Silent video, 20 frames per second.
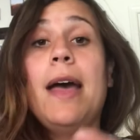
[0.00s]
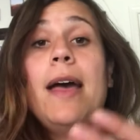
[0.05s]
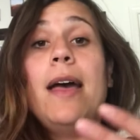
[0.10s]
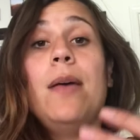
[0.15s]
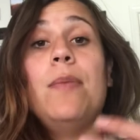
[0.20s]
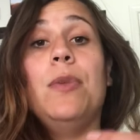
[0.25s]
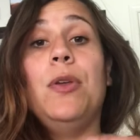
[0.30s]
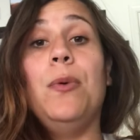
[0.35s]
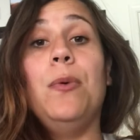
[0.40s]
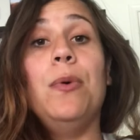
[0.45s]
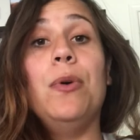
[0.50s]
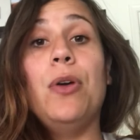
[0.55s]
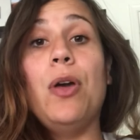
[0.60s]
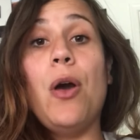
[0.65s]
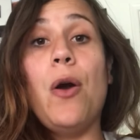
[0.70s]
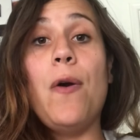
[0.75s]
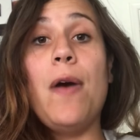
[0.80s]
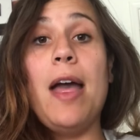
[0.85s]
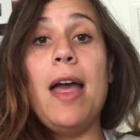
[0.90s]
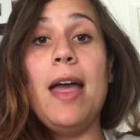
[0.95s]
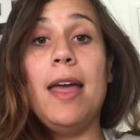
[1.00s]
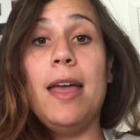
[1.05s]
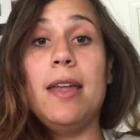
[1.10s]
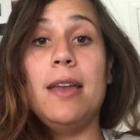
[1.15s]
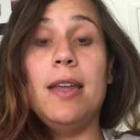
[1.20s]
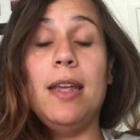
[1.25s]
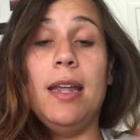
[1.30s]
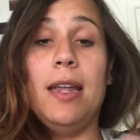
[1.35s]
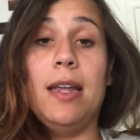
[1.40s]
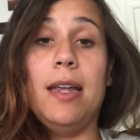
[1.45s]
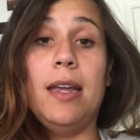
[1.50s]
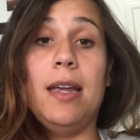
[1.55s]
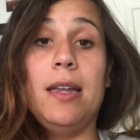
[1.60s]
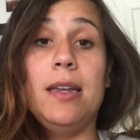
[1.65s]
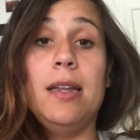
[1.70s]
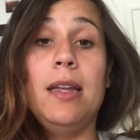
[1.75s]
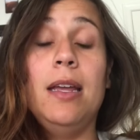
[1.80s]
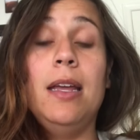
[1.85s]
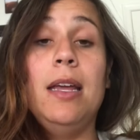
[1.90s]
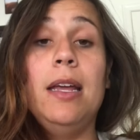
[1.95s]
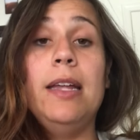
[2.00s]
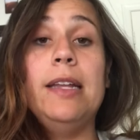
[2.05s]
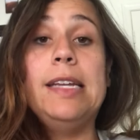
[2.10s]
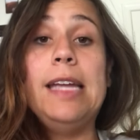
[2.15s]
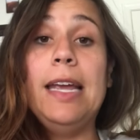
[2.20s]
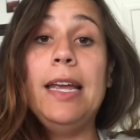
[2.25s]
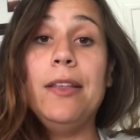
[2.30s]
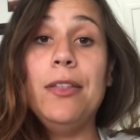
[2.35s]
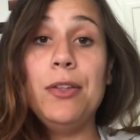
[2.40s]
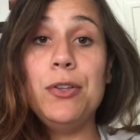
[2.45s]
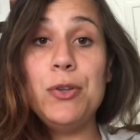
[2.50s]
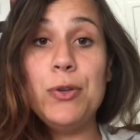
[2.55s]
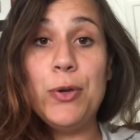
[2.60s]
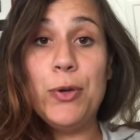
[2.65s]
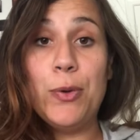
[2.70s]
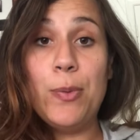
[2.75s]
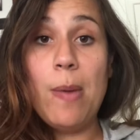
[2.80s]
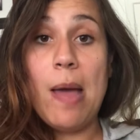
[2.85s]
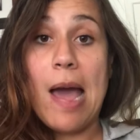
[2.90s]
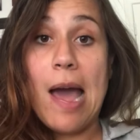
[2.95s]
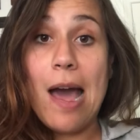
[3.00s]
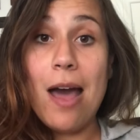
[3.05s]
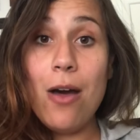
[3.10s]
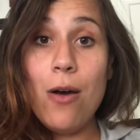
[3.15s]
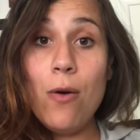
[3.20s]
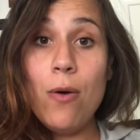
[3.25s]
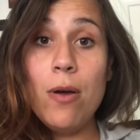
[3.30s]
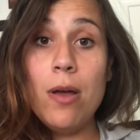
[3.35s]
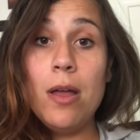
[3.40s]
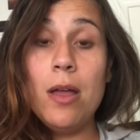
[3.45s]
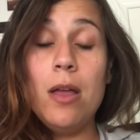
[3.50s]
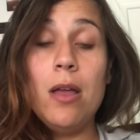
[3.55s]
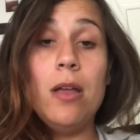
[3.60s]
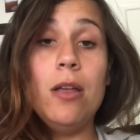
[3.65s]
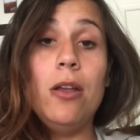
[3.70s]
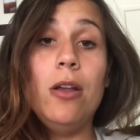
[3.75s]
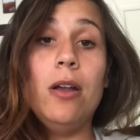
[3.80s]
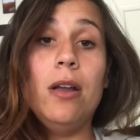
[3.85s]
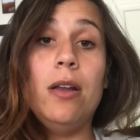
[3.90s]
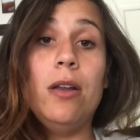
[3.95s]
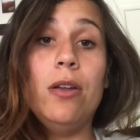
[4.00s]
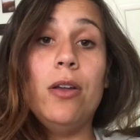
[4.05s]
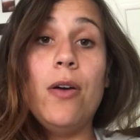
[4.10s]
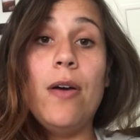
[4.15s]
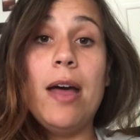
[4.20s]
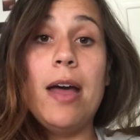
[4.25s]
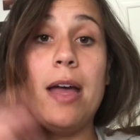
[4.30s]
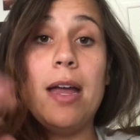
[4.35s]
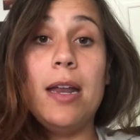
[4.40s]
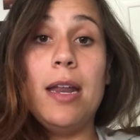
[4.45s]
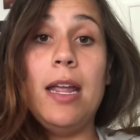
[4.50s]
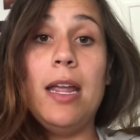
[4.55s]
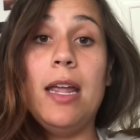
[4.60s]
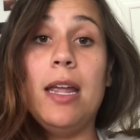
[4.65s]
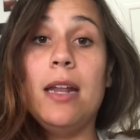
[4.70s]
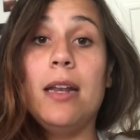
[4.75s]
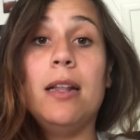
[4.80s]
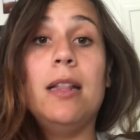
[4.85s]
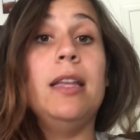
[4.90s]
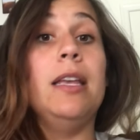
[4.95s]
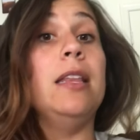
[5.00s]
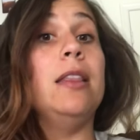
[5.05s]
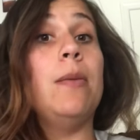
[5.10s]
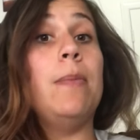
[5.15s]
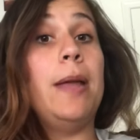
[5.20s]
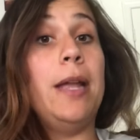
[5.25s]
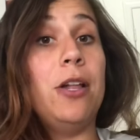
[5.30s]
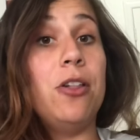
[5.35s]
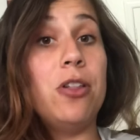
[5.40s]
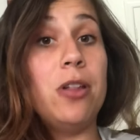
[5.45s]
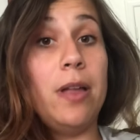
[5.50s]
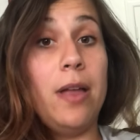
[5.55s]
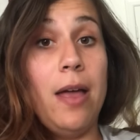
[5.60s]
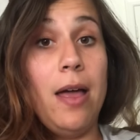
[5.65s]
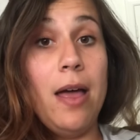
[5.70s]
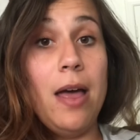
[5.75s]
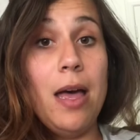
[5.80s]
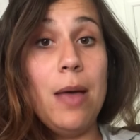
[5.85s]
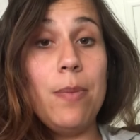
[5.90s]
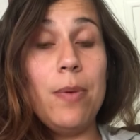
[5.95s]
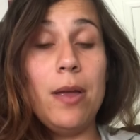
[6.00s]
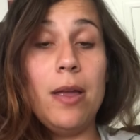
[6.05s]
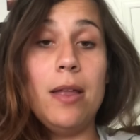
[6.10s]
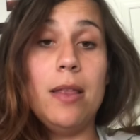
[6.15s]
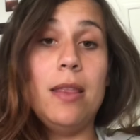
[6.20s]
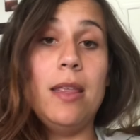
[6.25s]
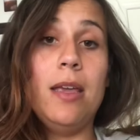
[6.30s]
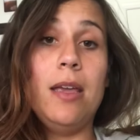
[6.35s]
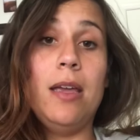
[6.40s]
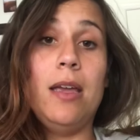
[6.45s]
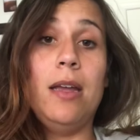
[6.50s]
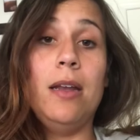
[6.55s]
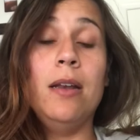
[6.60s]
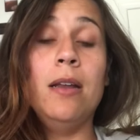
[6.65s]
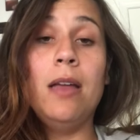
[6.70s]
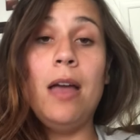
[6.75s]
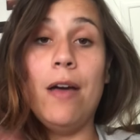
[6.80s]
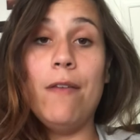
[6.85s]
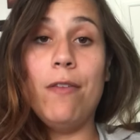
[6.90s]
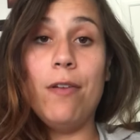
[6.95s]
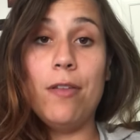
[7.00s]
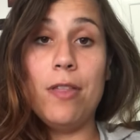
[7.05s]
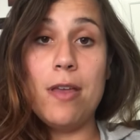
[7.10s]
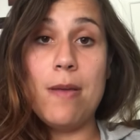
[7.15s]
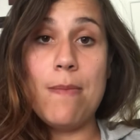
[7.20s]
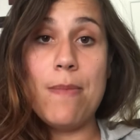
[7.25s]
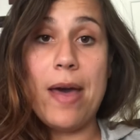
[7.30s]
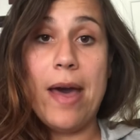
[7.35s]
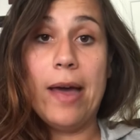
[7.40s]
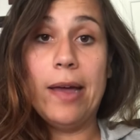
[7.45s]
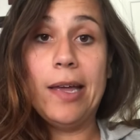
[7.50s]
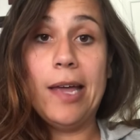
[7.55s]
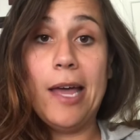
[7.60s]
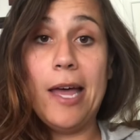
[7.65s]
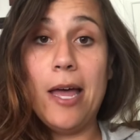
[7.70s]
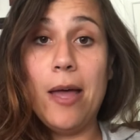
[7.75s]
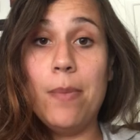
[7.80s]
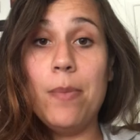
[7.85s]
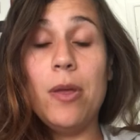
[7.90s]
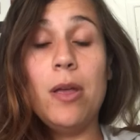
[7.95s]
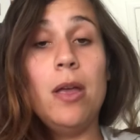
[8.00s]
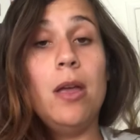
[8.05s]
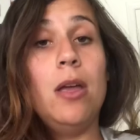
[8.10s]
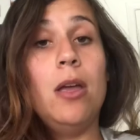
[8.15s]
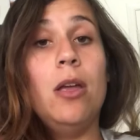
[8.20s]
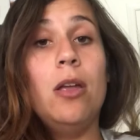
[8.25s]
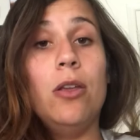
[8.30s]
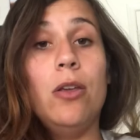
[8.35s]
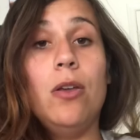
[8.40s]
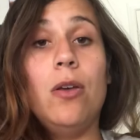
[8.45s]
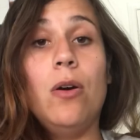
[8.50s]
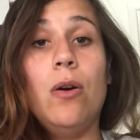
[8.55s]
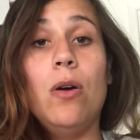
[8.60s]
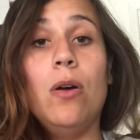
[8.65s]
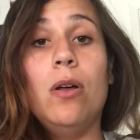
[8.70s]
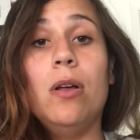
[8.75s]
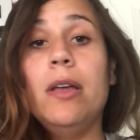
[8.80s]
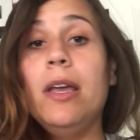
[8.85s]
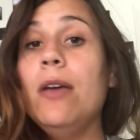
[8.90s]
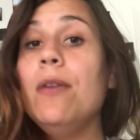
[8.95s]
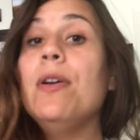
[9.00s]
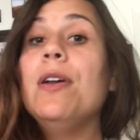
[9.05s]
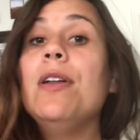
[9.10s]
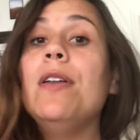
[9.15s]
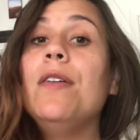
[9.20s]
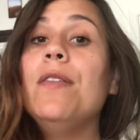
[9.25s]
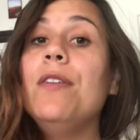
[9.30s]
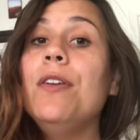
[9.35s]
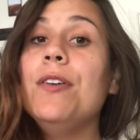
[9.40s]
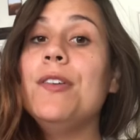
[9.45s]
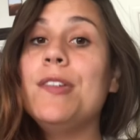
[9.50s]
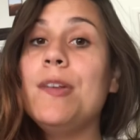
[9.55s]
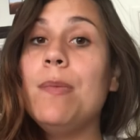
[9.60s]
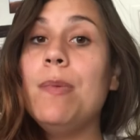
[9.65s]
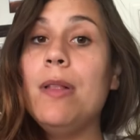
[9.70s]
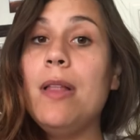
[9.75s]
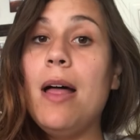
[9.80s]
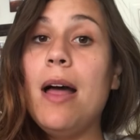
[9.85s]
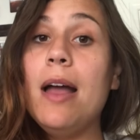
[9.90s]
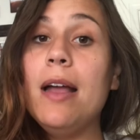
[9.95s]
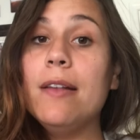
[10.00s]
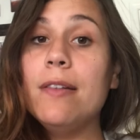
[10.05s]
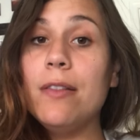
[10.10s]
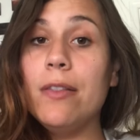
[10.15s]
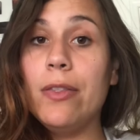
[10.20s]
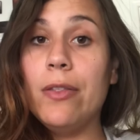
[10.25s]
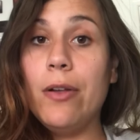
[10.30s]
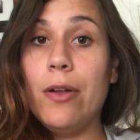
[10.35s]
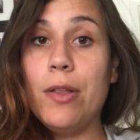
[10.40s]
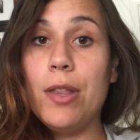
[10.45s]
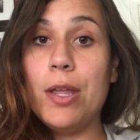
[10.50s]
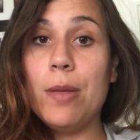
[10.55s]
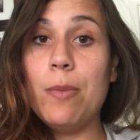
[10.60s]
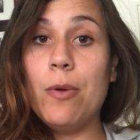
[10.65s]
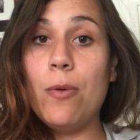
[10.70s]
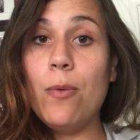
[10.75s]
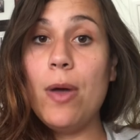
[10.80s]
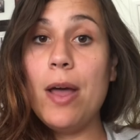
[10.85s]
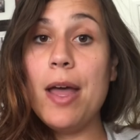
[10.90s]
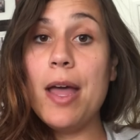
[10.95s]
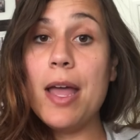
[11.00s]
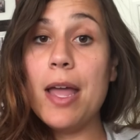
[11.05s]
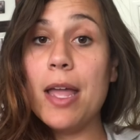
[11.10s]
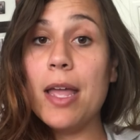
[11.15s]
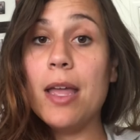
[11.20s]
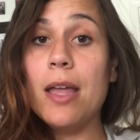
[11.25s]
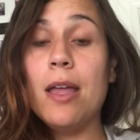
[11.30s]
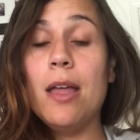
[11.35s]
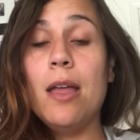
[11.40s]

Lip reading: you will go ahead and take the tube out. You're going to go ahead and clean the patient up and then cover them back up. You'll get rid of your supplies and throw them away.